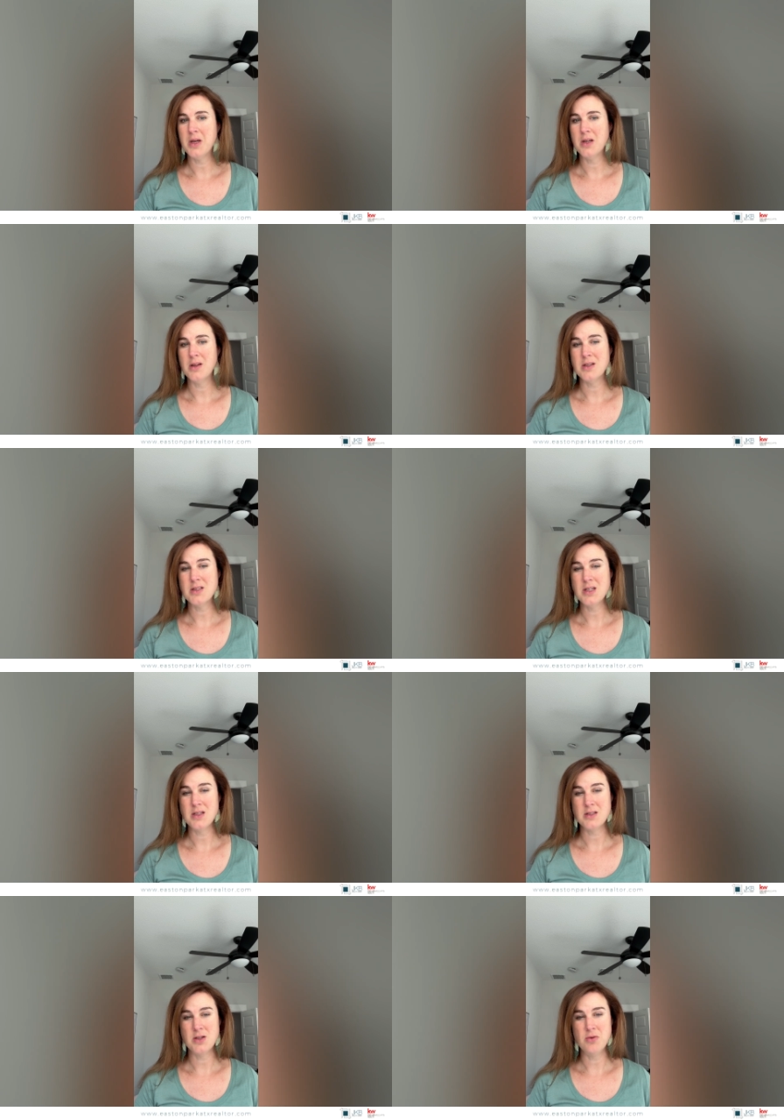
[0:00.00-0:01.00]
could list
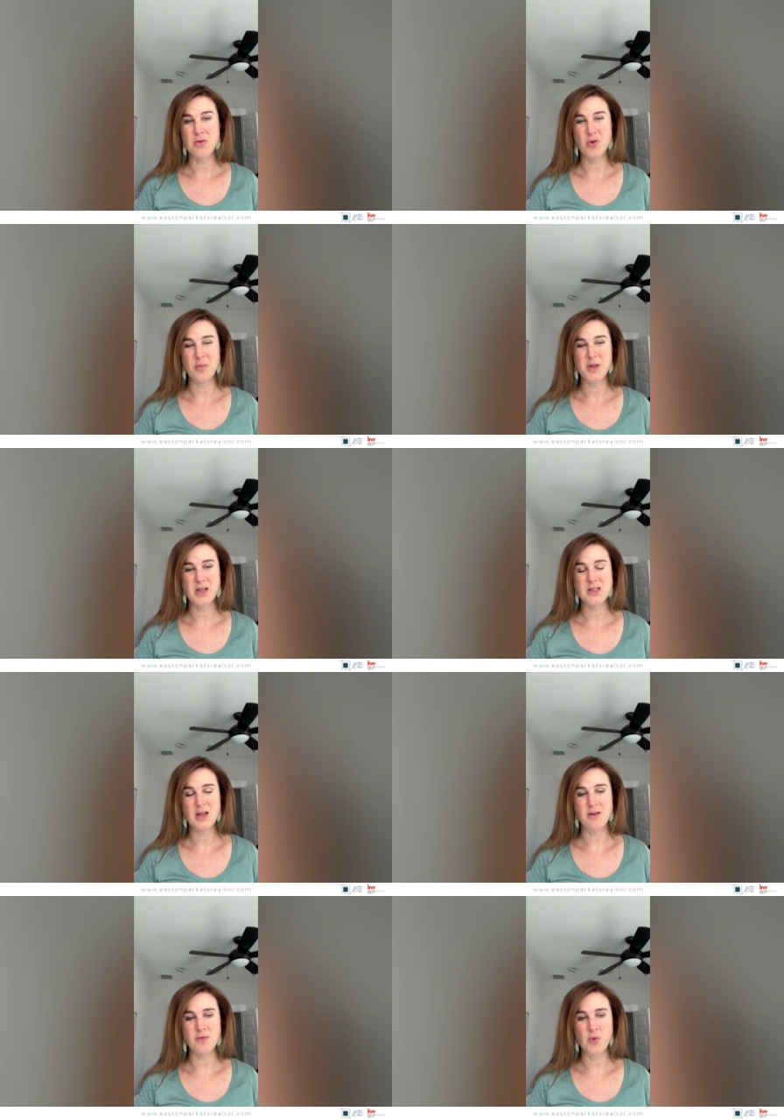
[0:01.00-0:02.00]
it soon. Normally I
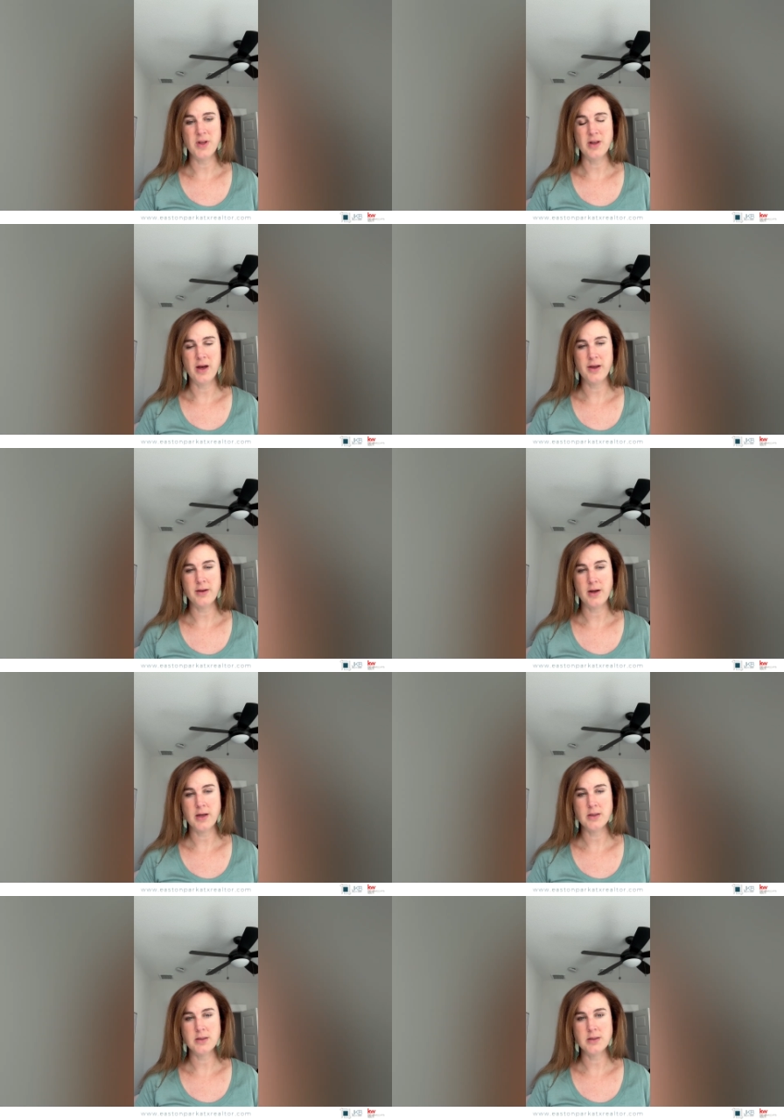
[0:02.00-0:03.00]
say avoid the
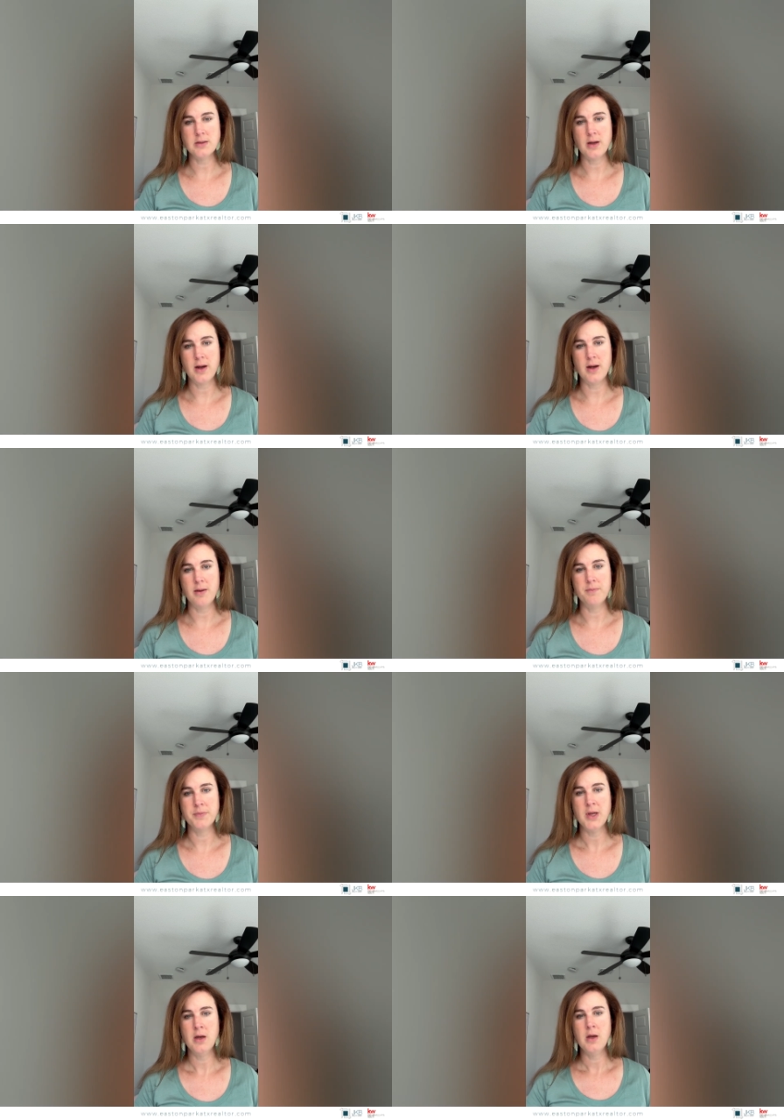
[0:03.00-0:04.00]
holidays.
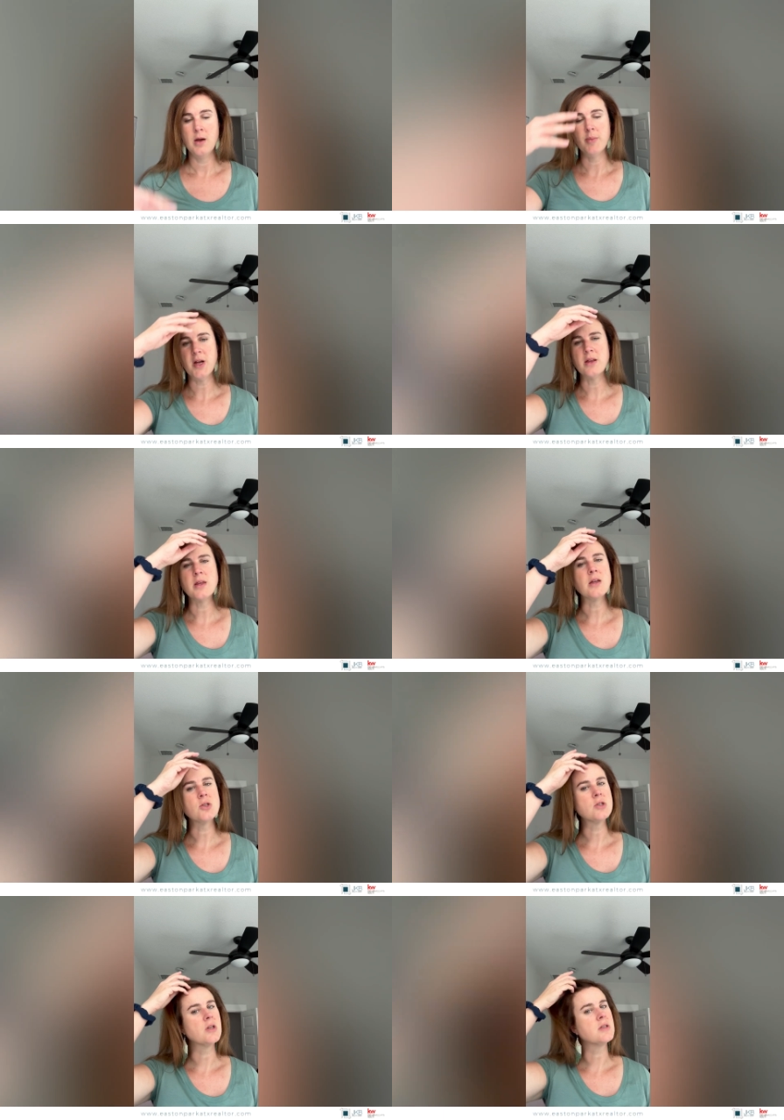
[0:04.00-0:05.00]
But I
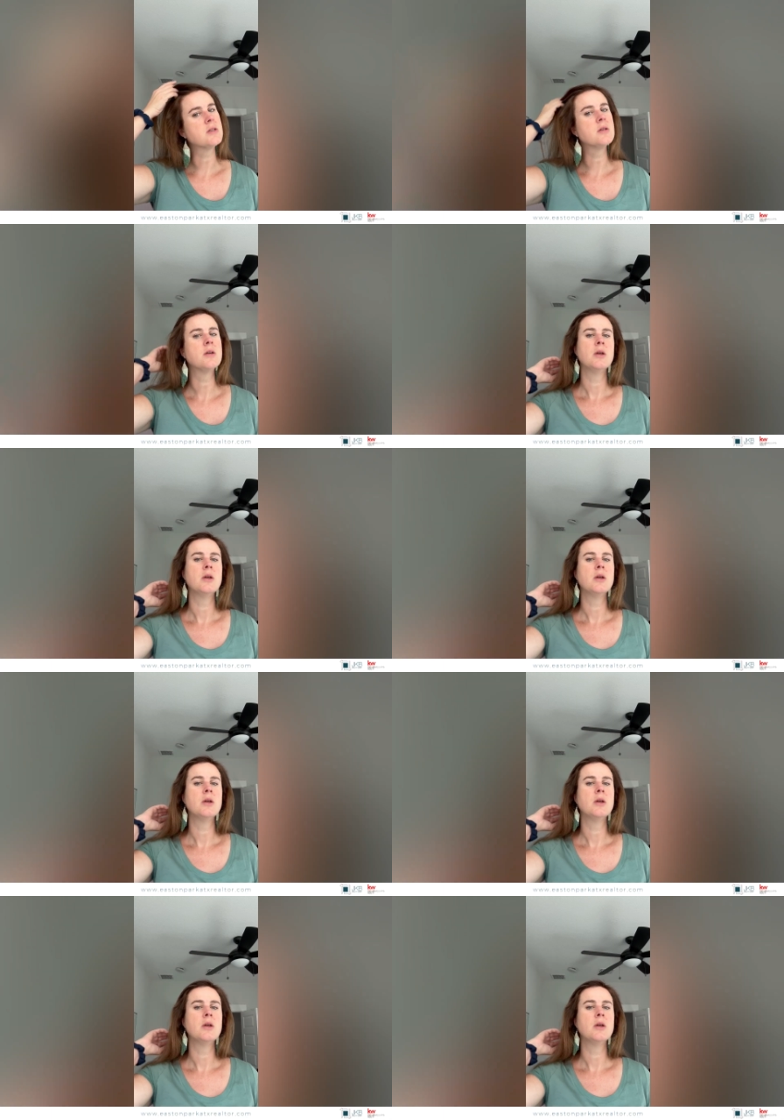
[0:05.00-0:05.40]
think just